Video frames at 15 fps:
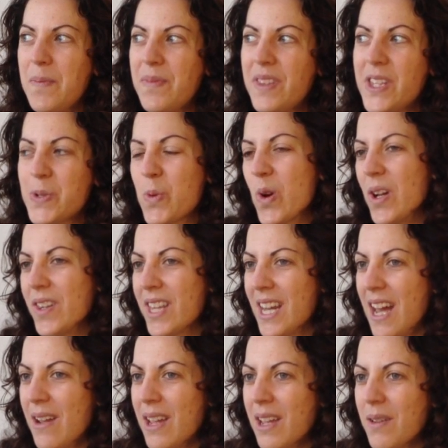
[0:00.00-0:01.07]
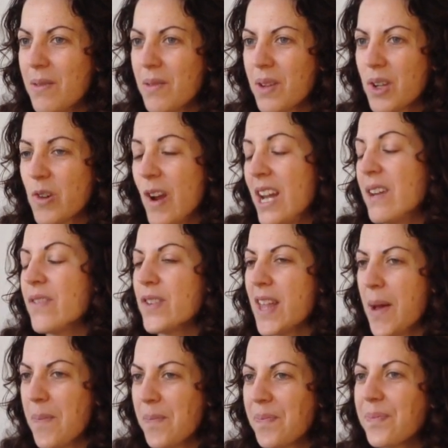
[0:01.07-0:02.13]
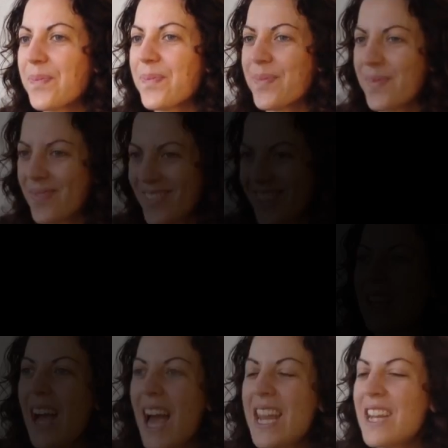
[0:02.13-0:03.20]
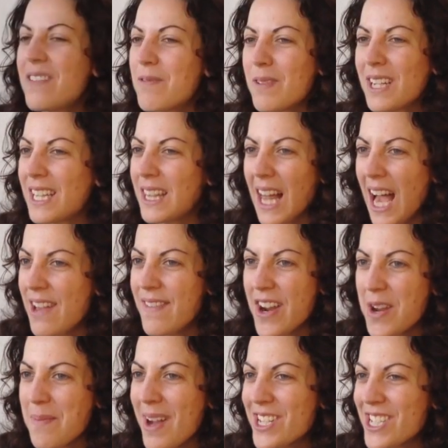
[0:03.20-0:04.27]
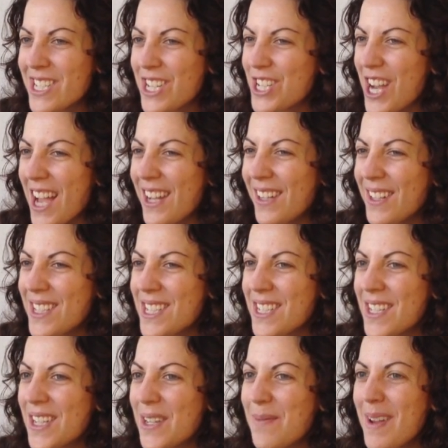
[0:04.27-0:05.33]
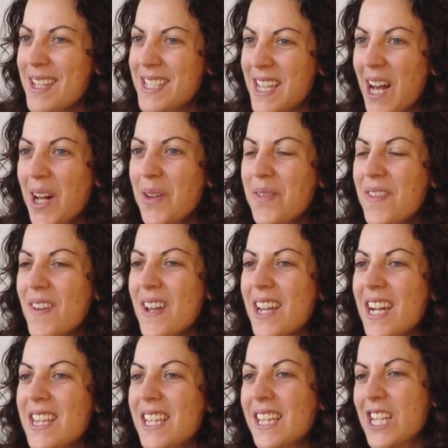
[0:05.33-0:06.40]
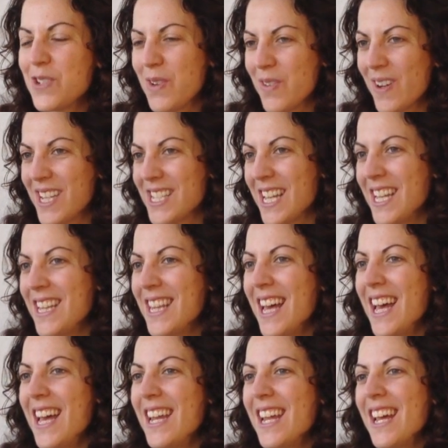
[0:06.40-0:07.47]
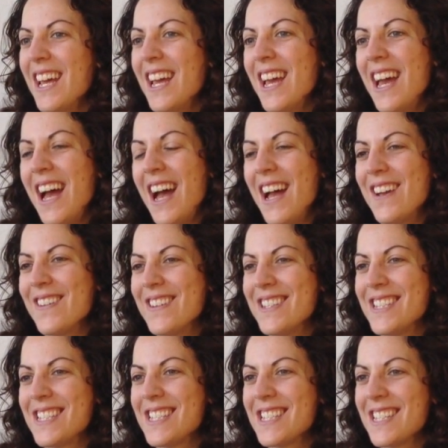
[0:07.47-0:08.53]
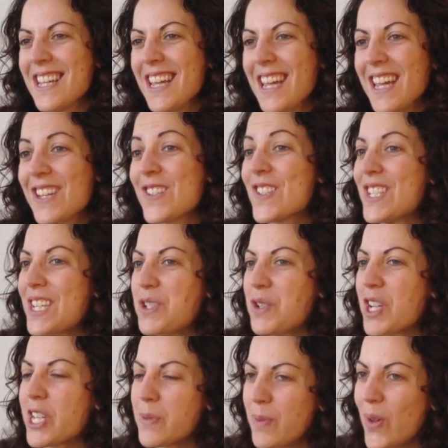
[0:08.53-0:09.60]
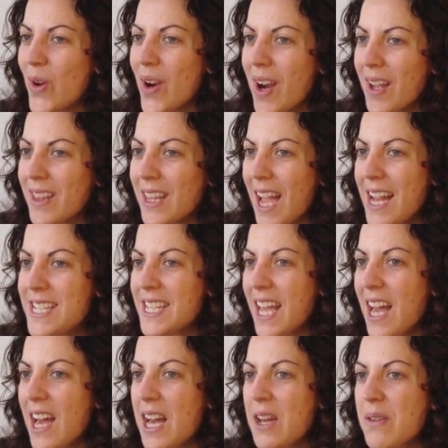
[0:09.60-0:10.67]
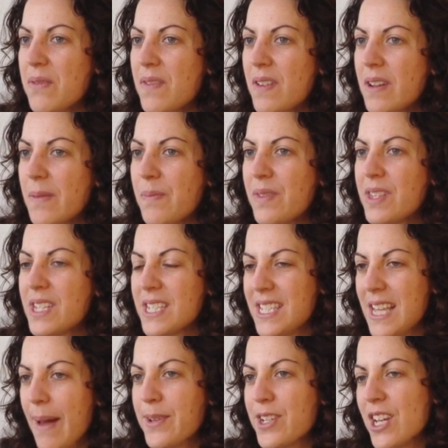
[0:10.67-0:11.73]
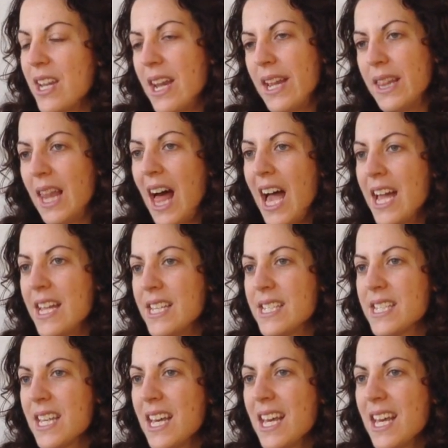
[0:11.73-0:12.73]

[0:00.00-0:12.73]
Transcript: this world that I created for them. I didn't really lie very much as a child myself, and I think that's one reason that I was interested to explore the idea of deception and lies